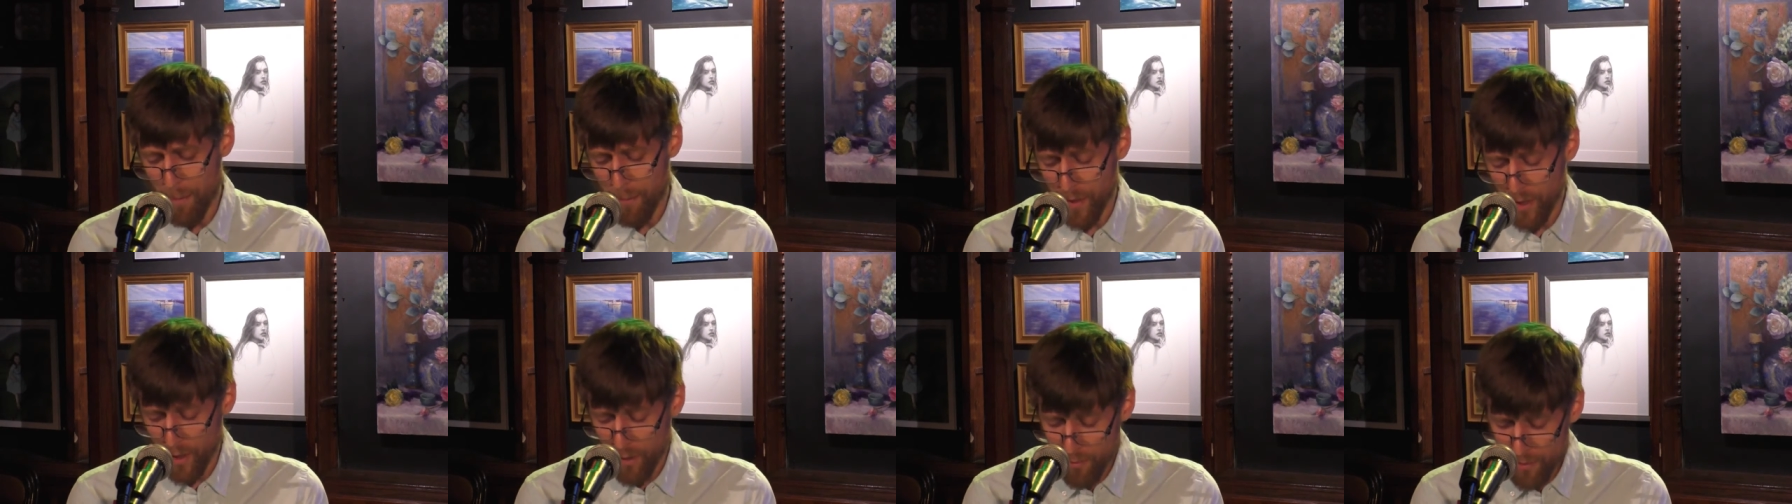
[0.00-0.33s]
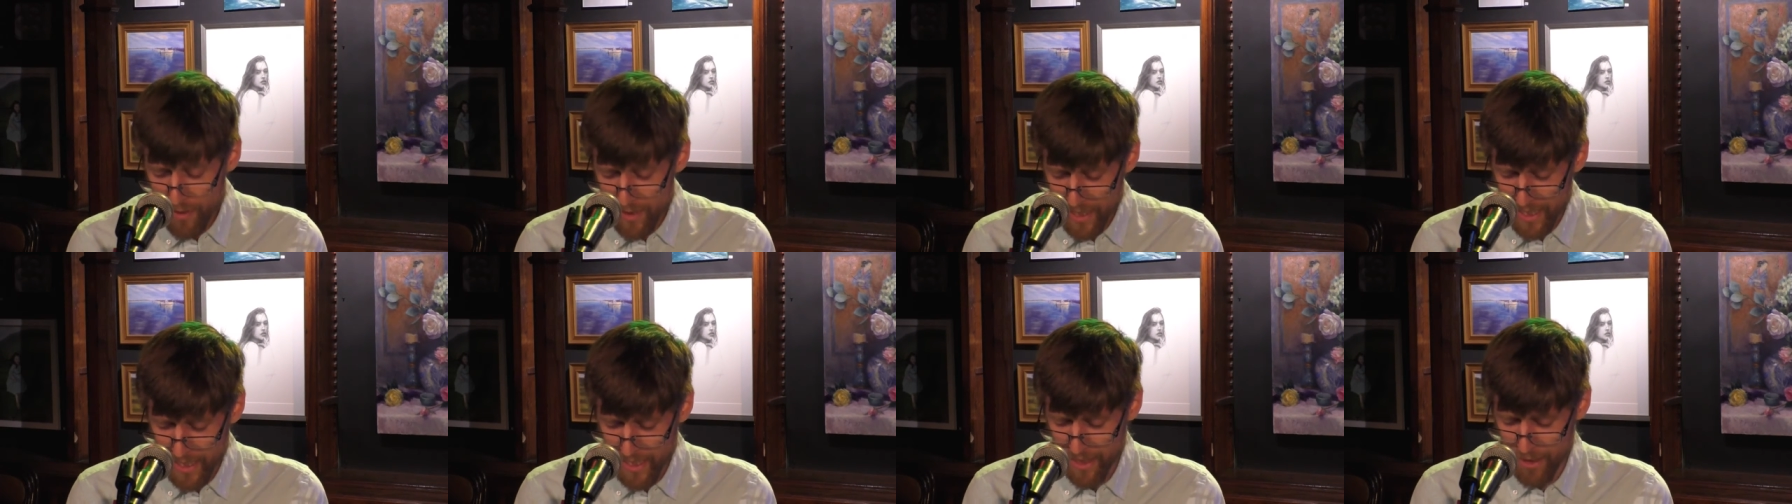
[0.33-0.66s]

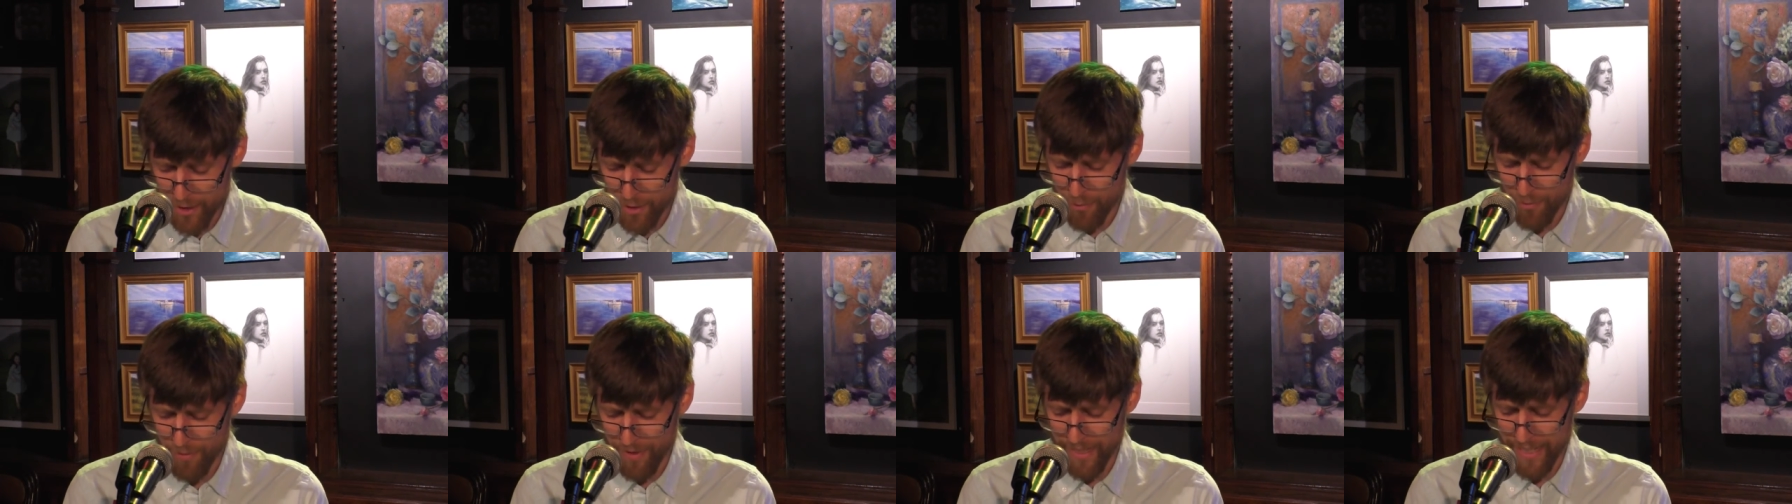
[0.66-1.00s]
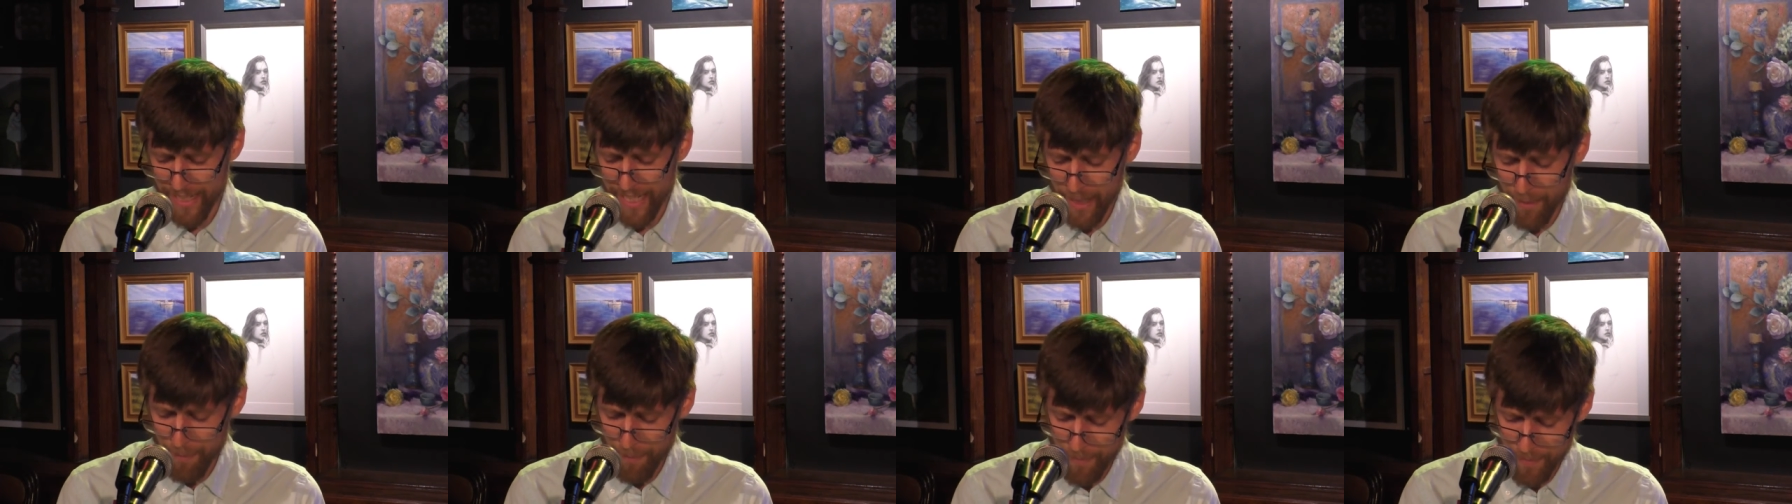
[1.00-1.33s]
beauty in your
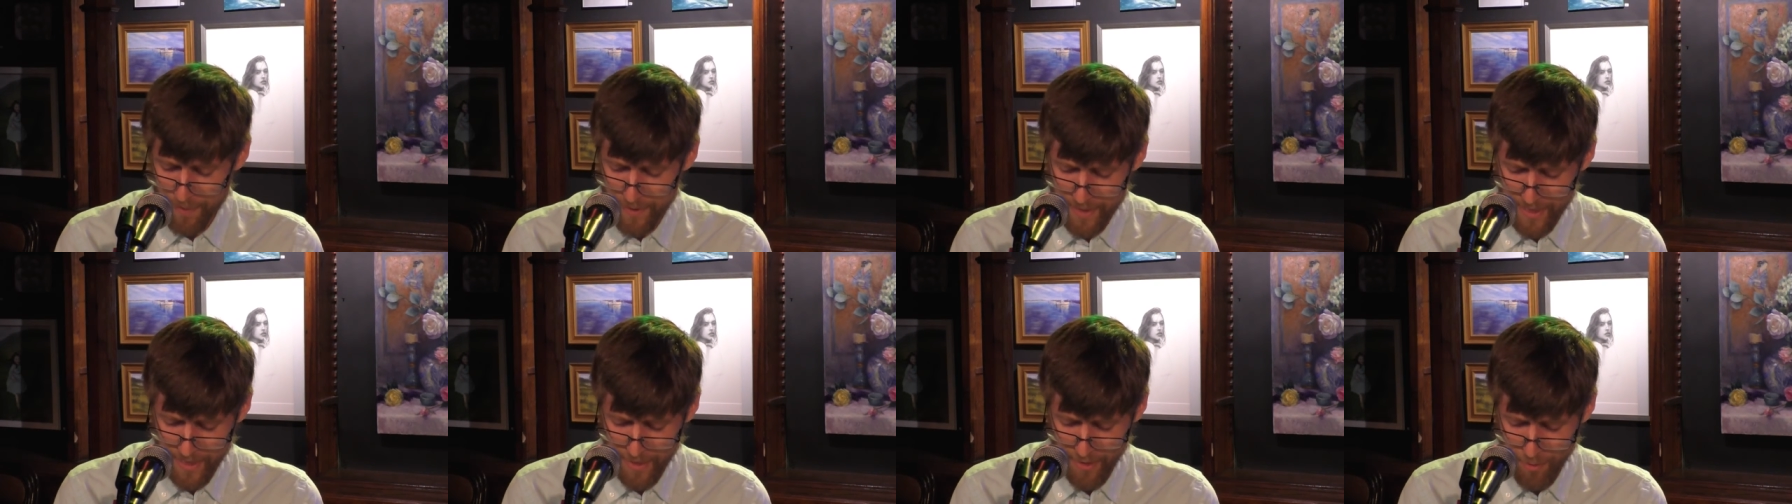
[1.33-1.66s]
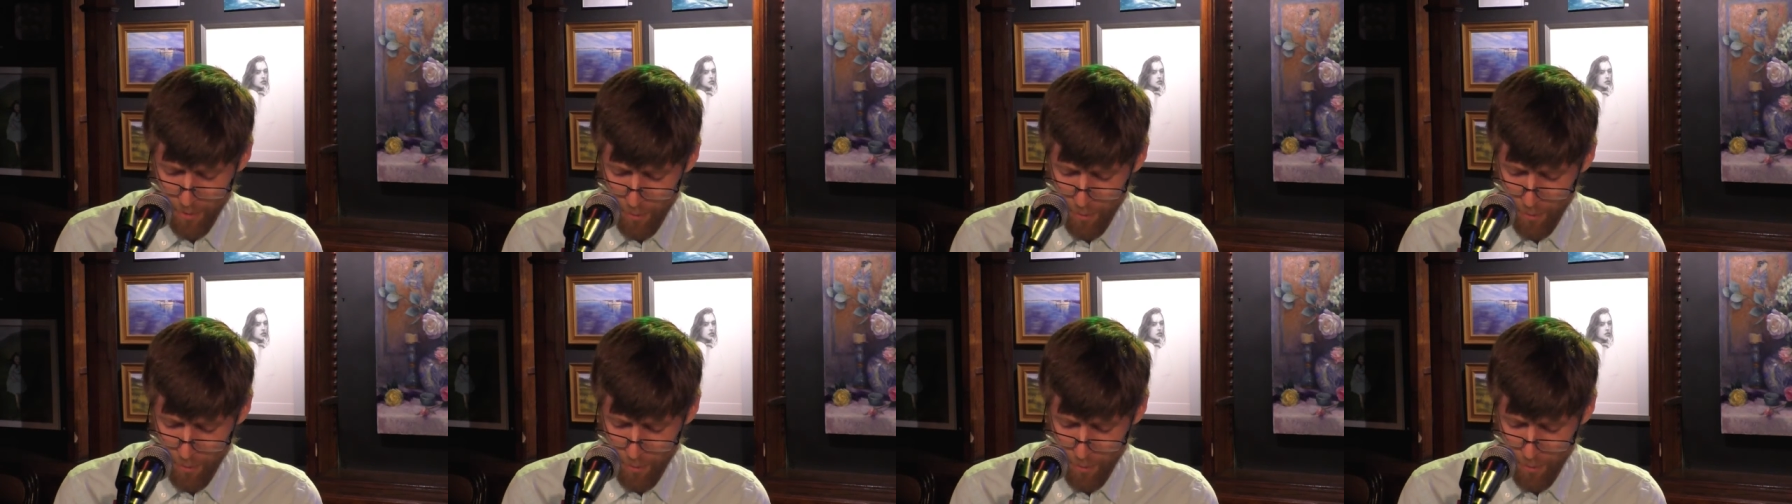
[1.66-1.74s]
lips and